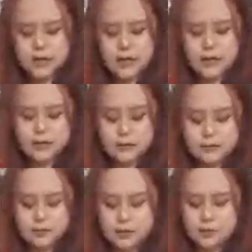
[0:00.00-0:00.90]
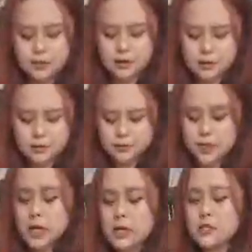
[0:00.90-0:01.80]
like bit butter.
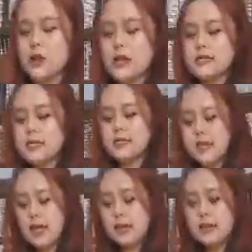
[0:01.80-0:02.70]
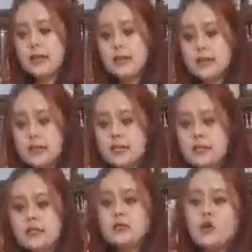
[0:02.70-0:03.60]
So as I said,
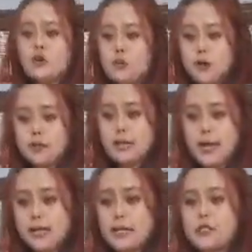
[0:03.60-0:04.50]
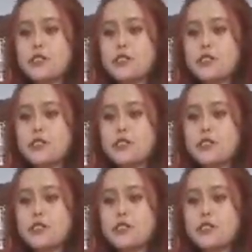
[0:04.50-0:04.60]
this cookware set is